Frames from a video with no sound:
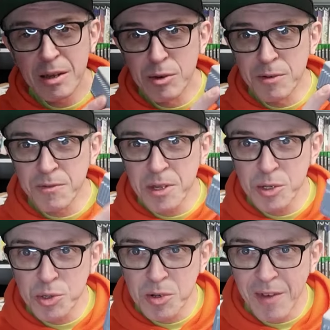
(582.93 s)
Love
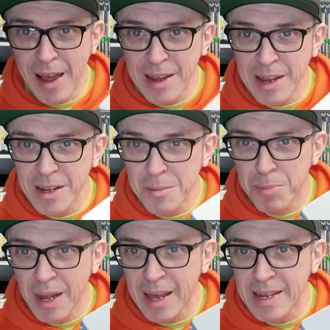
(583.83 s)
these sort of angular
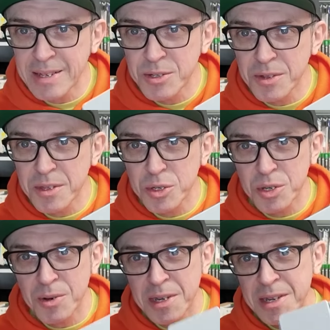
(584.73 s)
blades on the
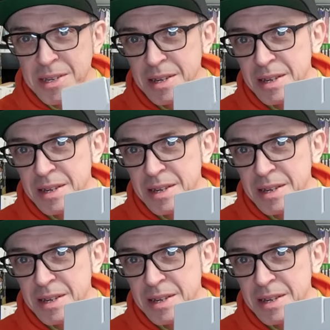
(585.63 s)
side.